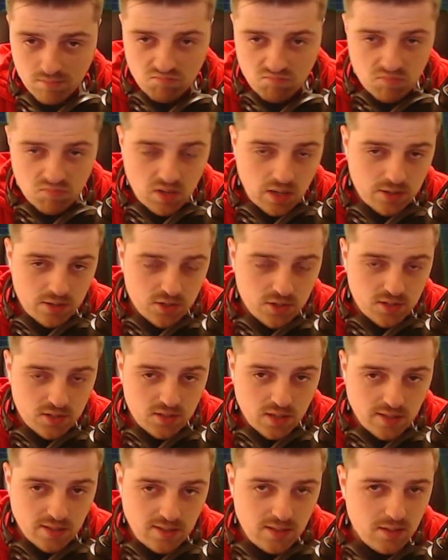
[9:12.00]
I
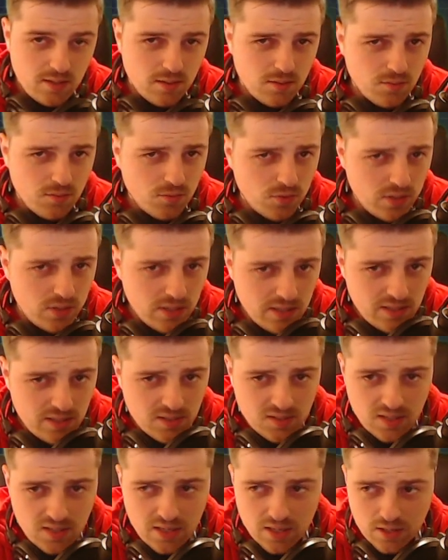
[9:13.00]
didn't really
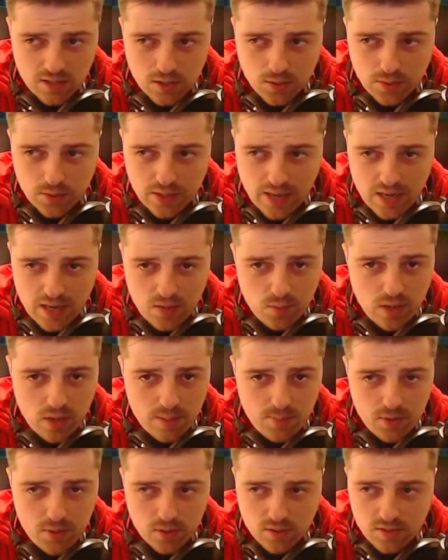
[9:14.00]
see it going anywhere
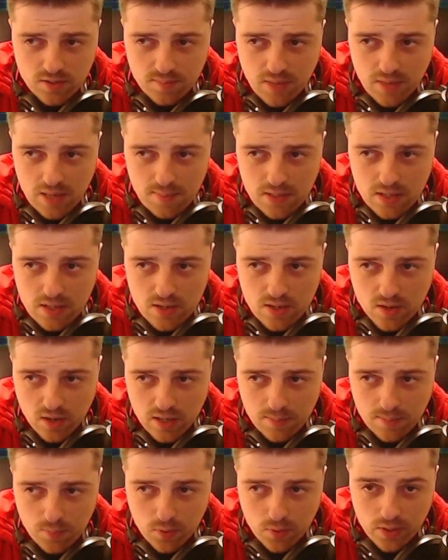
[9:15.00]
beyond maybe
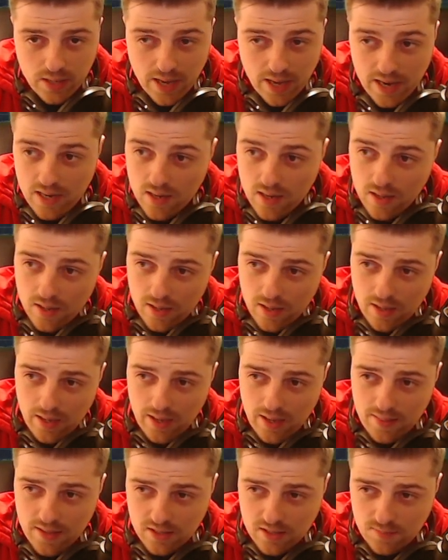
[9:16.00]
9.8.
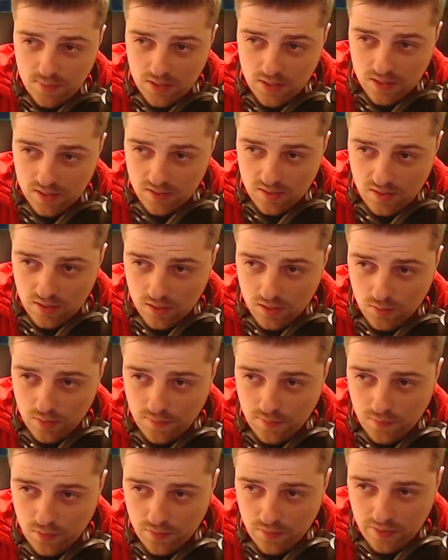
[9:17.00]
And that's because, you know,
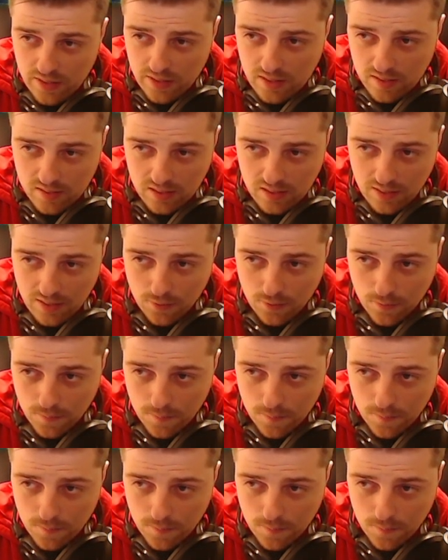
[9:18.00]
we've hit this level.